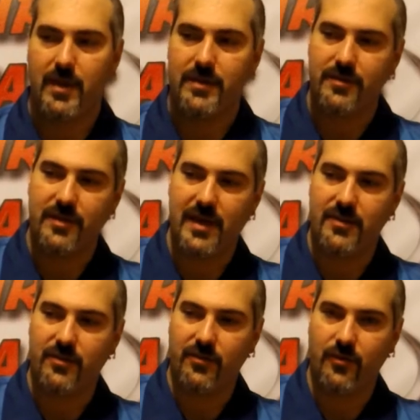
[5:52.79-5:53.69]
This
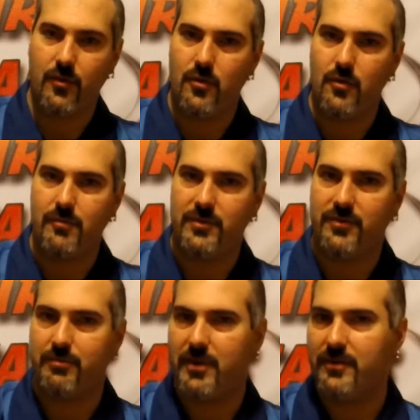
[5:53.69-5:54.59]
adds so
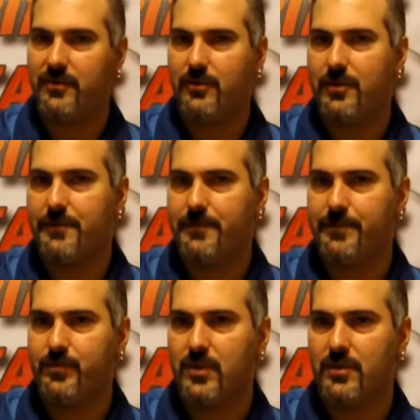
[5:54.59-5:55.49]
much spice to it,
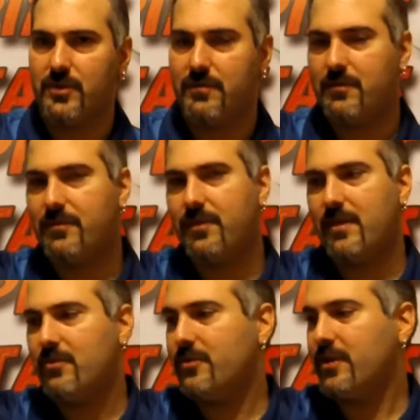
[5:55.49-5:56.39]
different
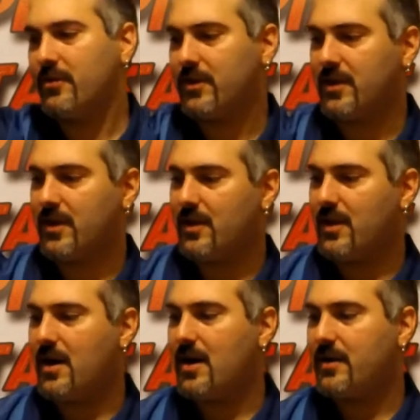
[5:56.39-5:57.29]
flavors, and you're getting a
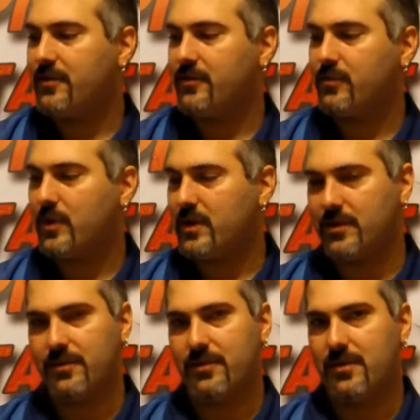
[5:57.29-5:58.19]
lot of
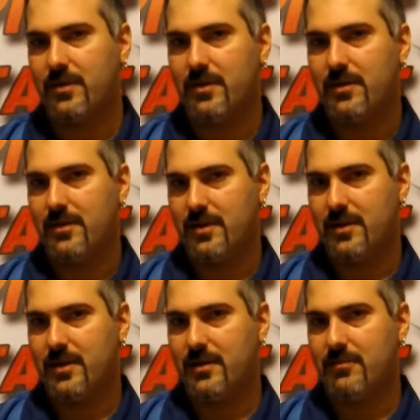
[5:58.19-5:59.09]
sweetness
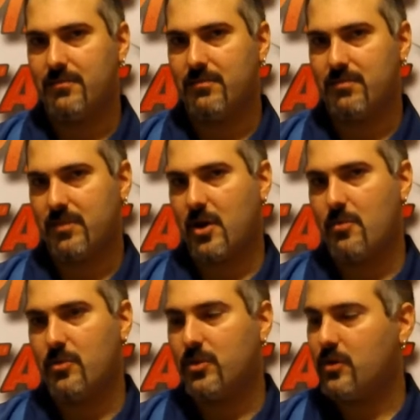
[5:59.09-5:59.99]
and
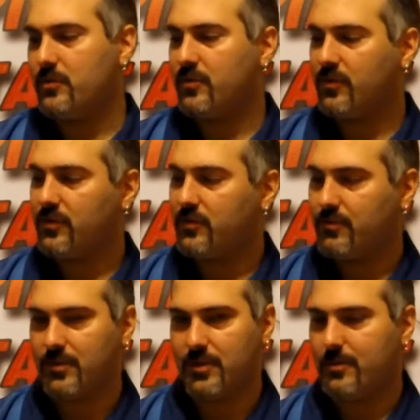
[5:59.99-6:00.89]
caramel notes,
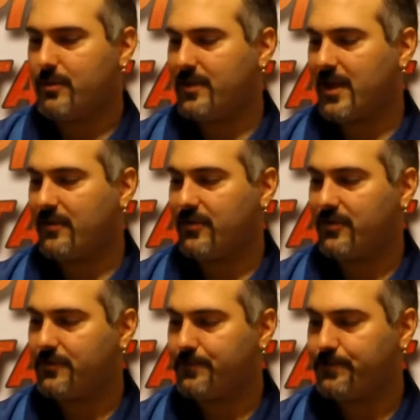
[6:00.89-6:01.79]
a little bit of molasses